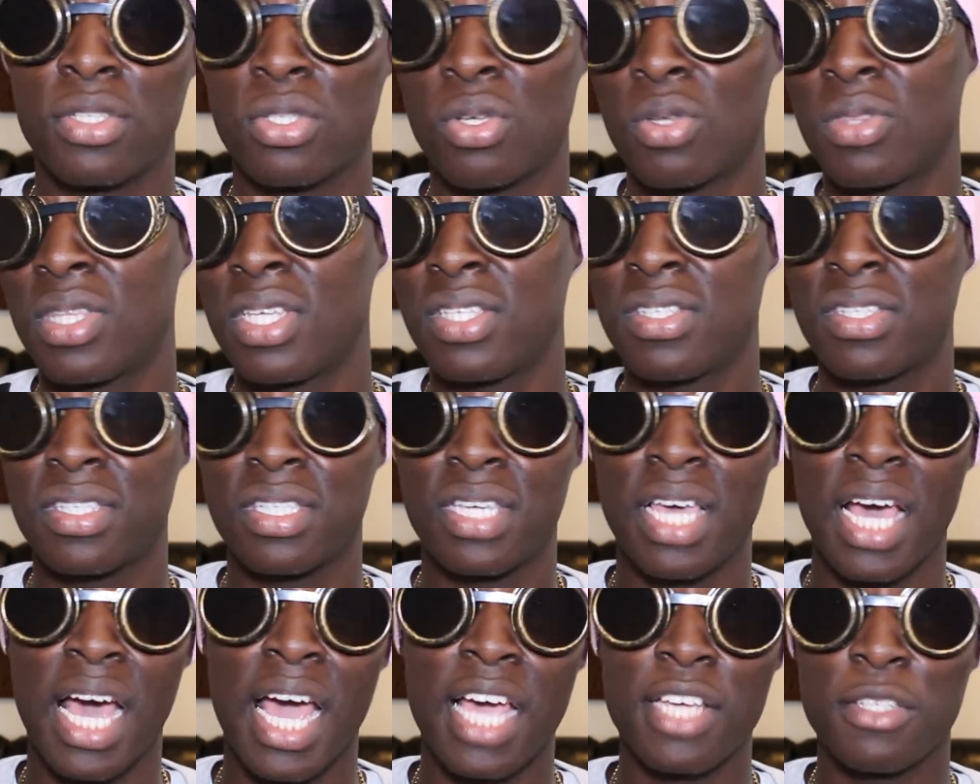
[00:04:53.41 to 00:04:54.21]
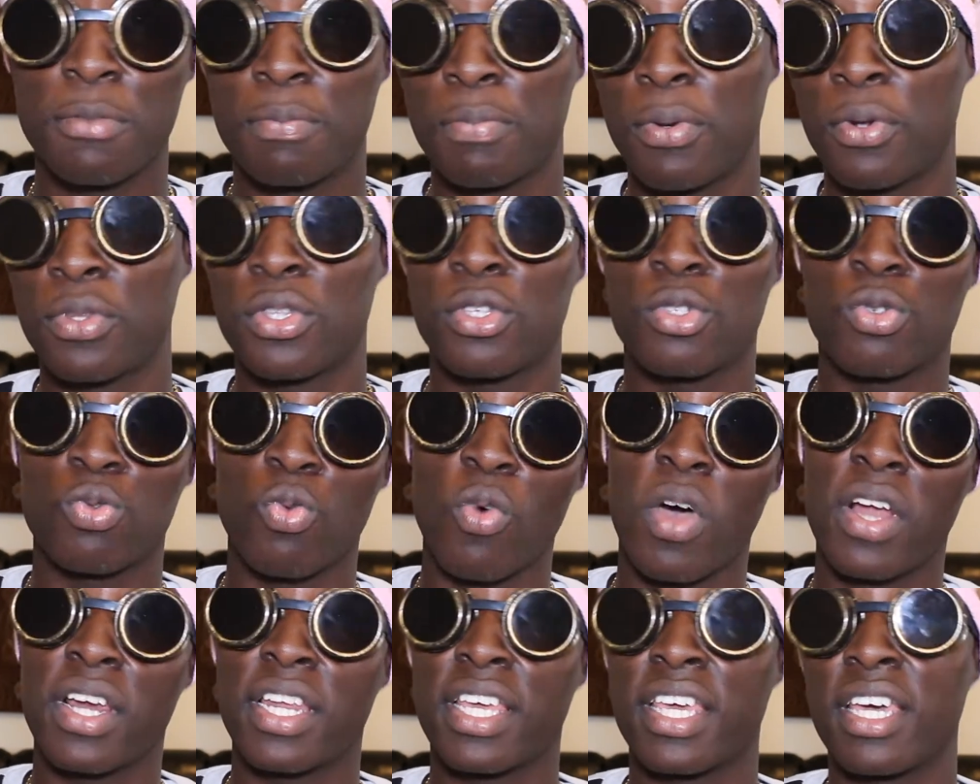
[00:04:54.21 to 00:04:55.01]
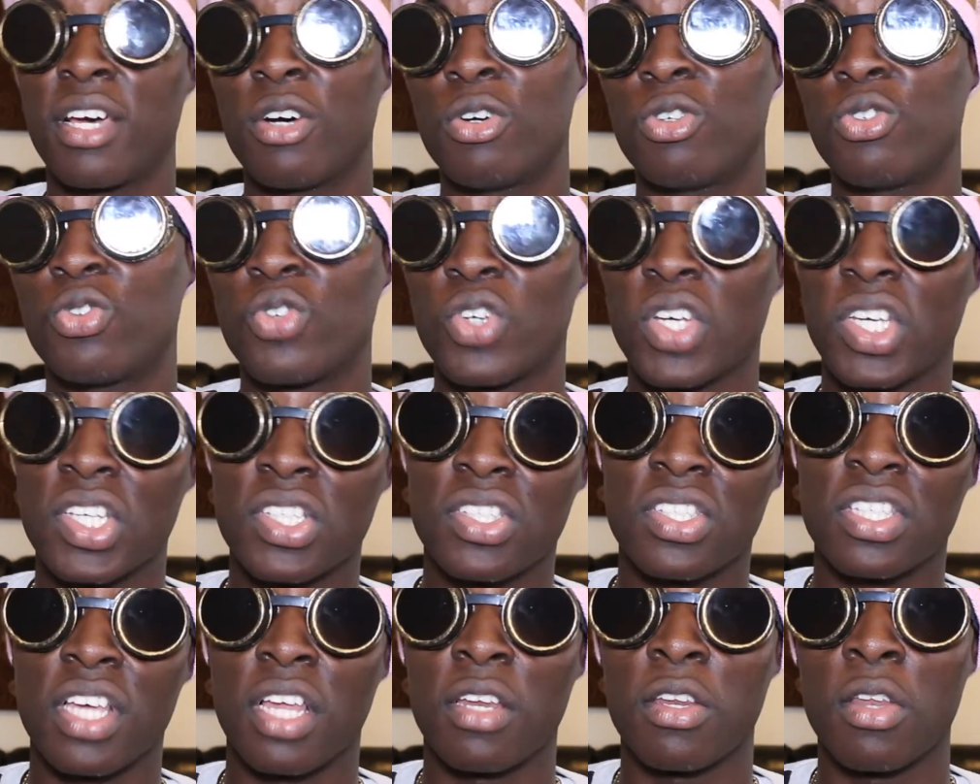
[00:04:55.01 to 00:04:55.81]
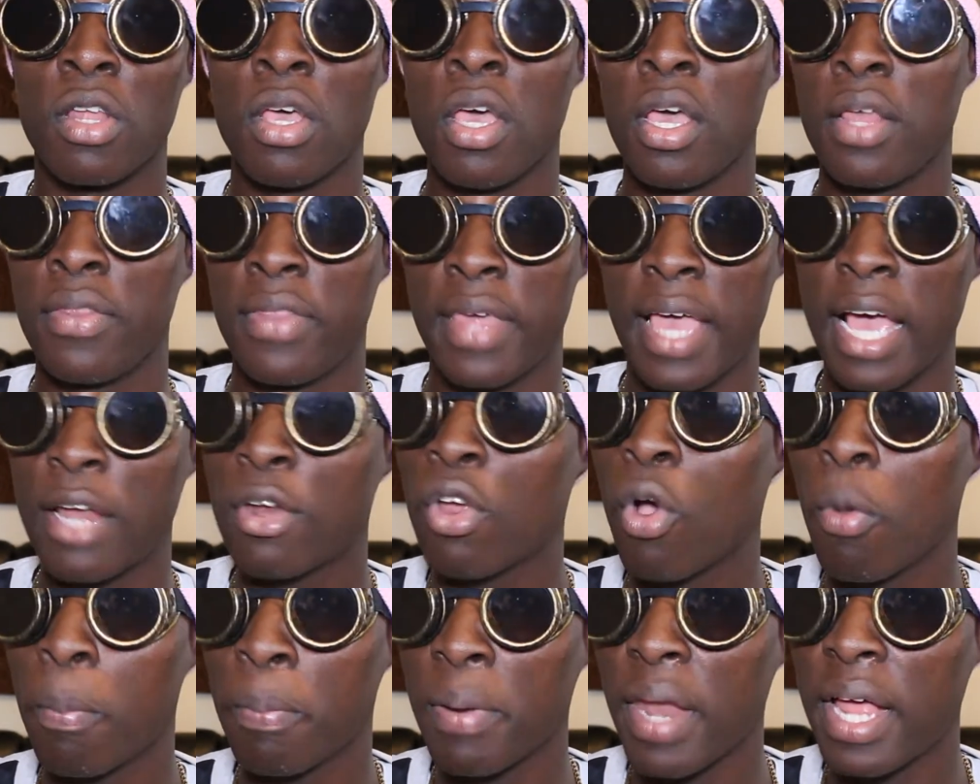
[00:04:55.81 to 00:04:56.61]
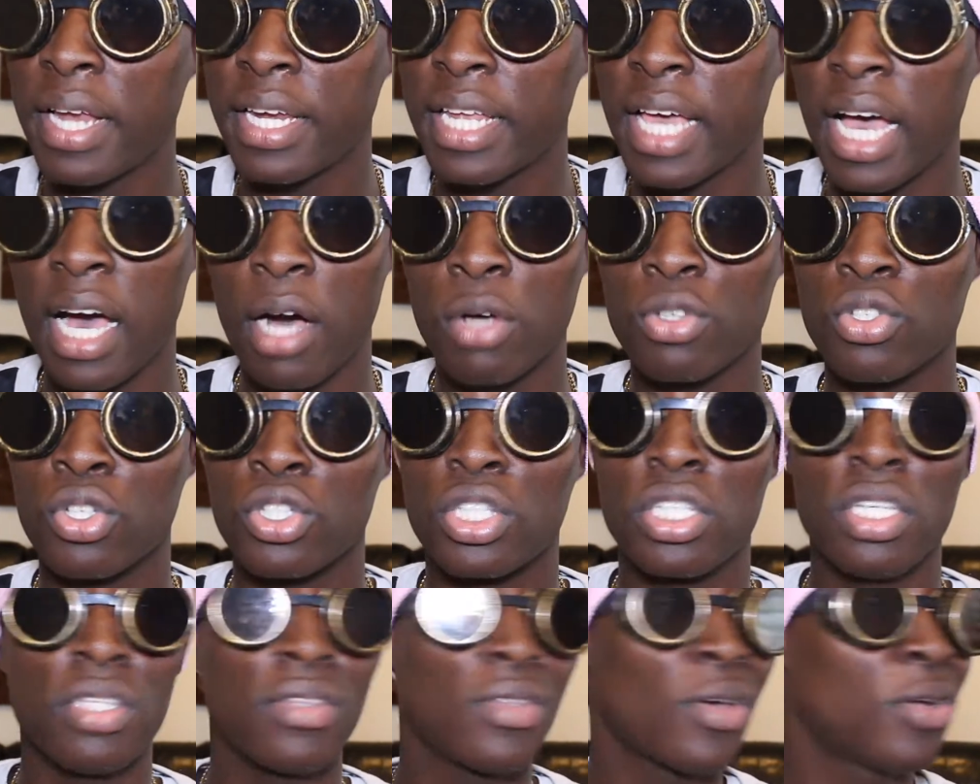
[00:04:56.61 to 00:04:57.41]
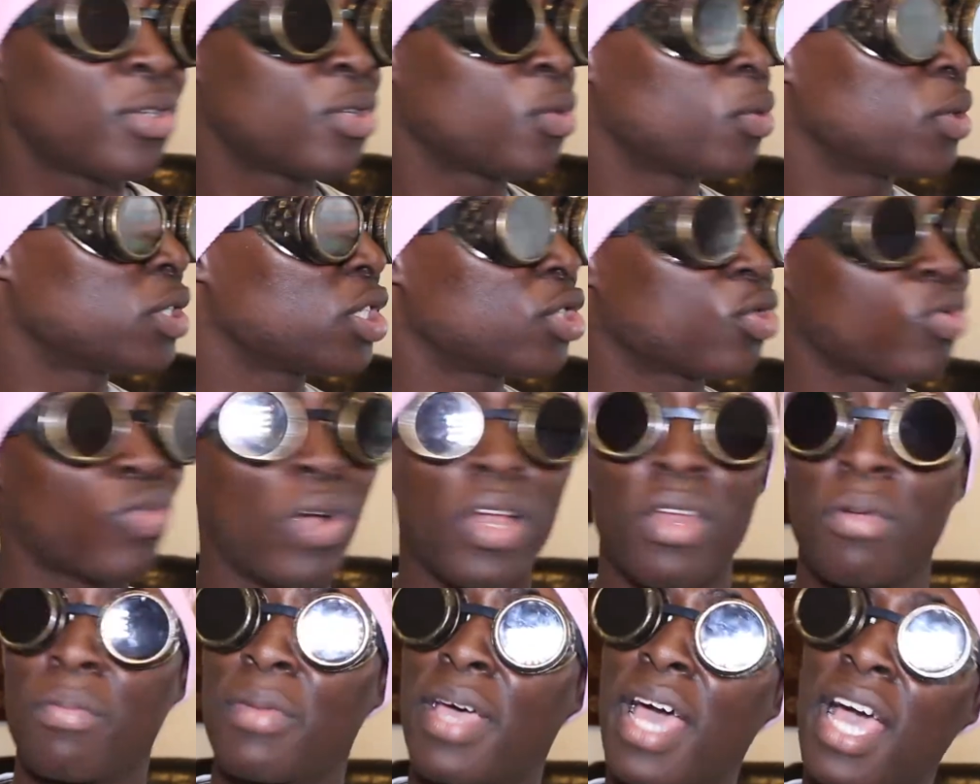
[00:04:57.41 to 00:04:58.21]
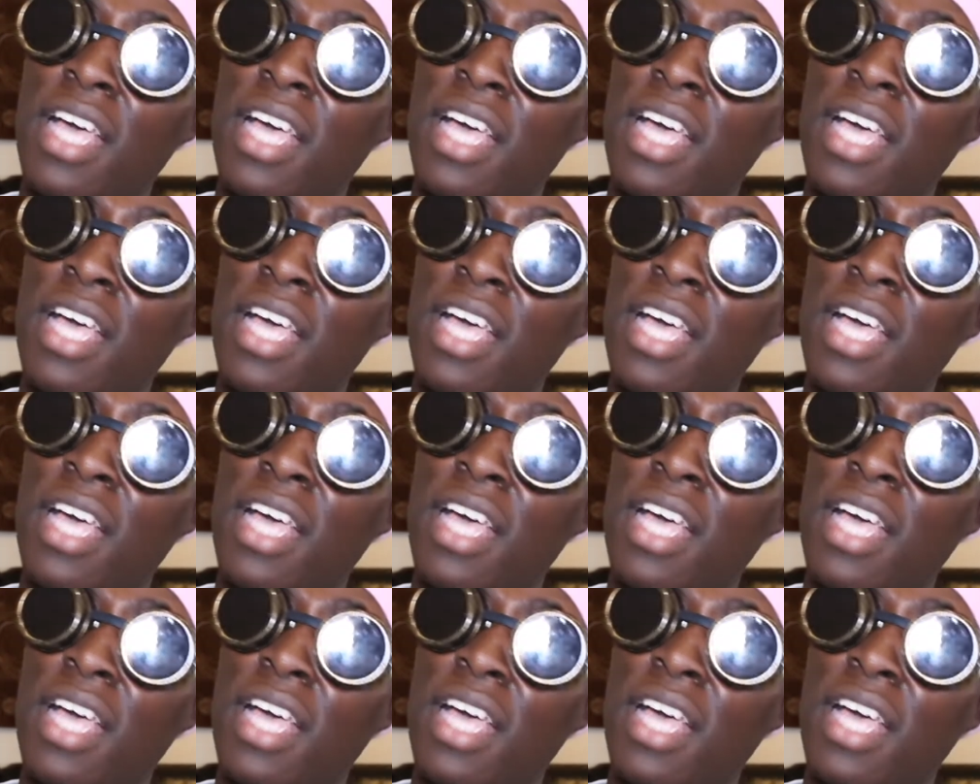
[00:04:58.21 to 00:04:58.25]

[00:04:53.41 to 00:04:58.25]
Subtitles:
So these guys bought this one girl drinks, and they had all planned it out. So she thought they were just random